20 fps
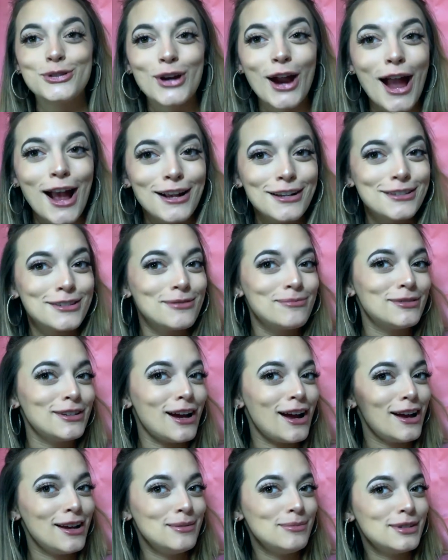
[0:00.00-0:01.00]
track
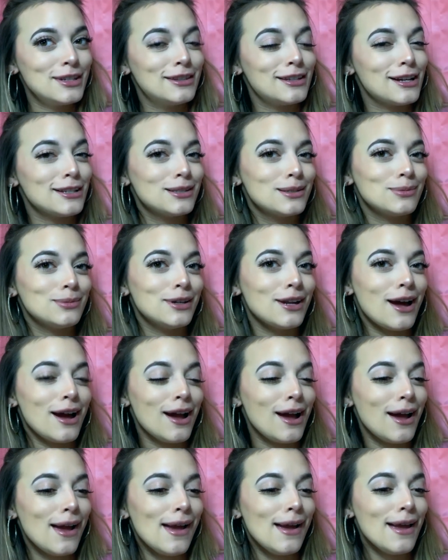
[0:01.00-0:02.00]
sometimes and that's what
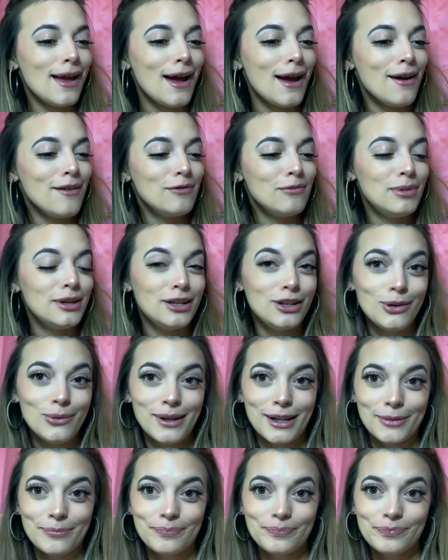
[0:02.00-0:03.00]
I have been
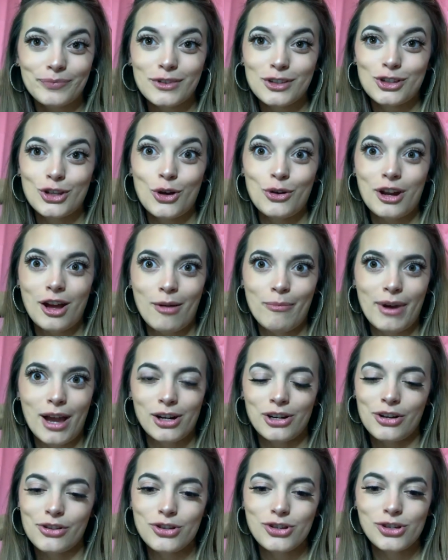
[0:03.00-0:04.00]
doing. So now I'm
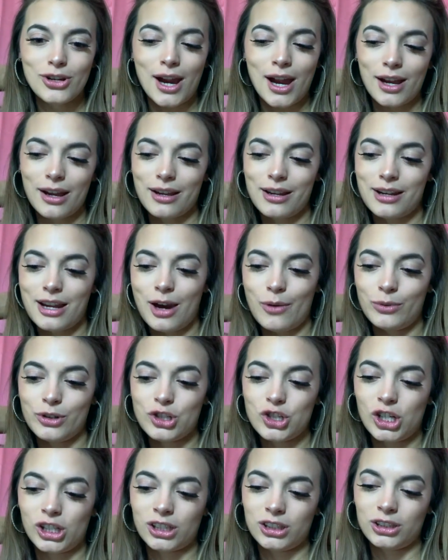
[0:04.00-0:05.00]
back on the track and now we're
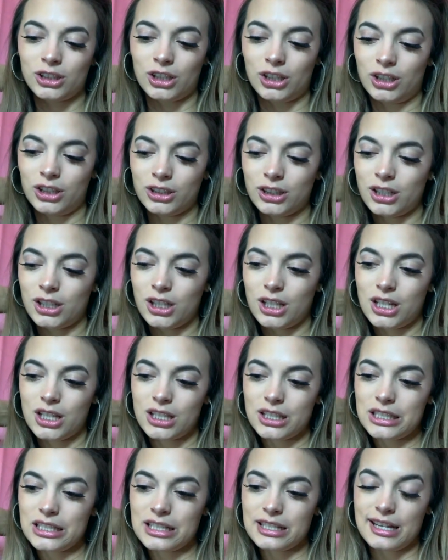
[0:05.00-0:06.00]
chugging along.
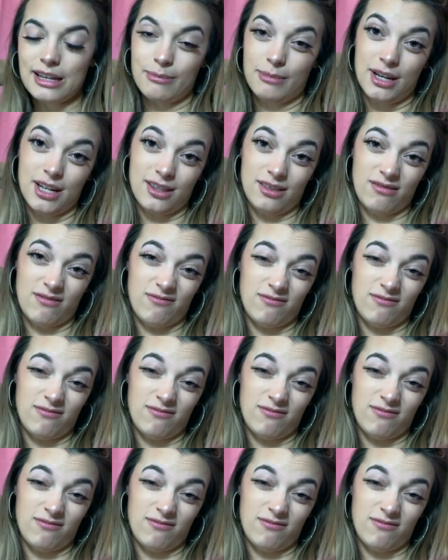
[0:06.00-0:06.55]
This is like my